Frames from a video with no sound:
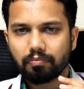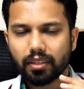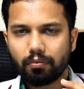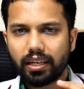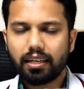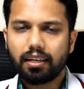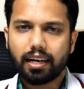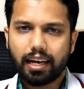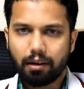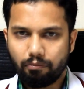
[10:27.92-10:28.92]
very
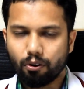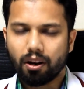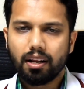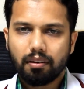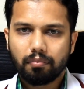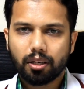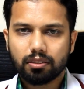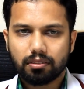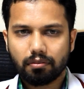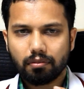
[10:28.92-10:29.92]
helpful,
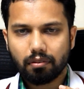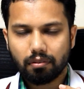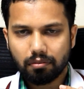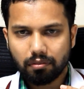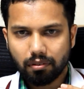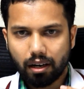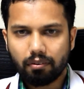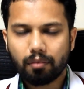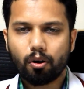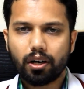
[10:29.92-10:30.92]
because
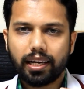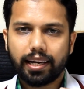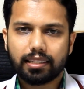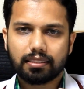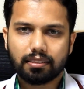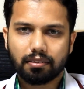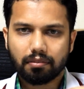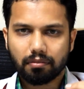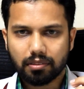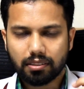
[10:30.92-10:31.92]
our body gets
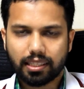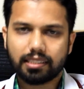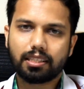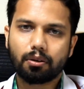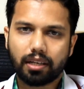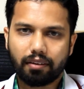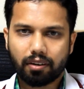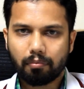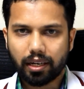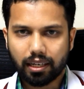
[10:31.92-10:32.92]
stressed out after
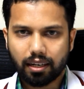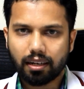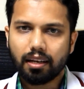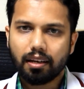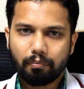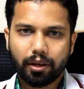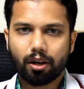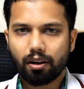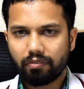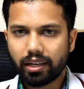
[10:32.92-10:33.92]
a particular
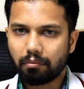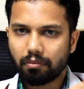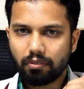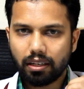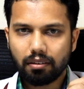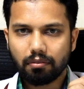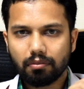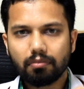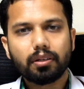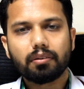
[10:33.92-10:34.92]
period of time.
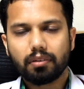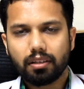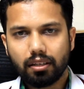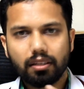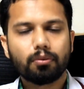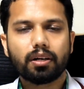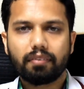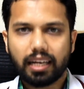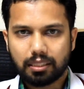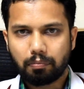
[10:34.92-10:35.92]
You would have
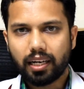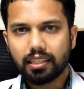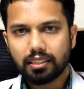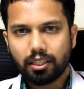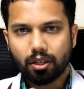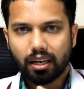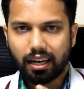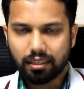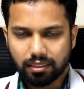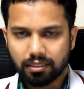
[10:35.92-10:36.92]
experienced in your
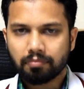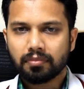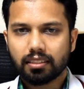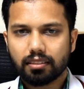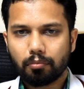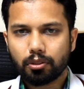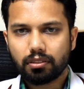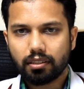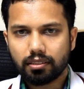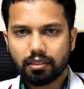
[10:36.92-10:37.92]
classes, suppose
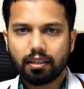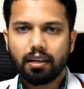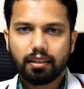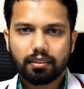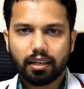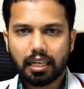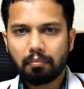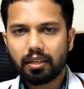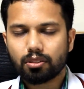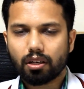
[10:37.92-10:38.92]
it's a 30
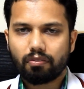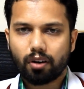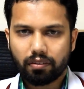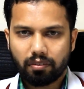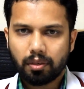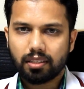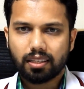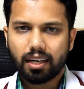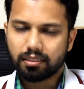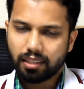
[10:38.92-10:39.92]
minutes or a 45 minutes
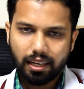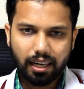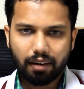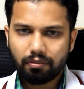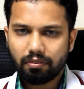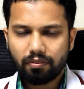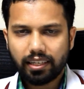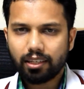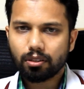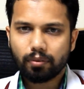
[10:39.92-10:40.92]
class, after
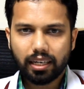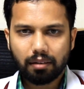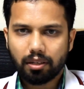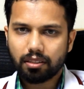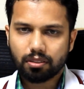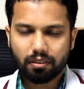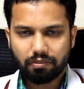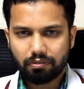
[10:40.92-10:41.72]
15 to 20 minutes of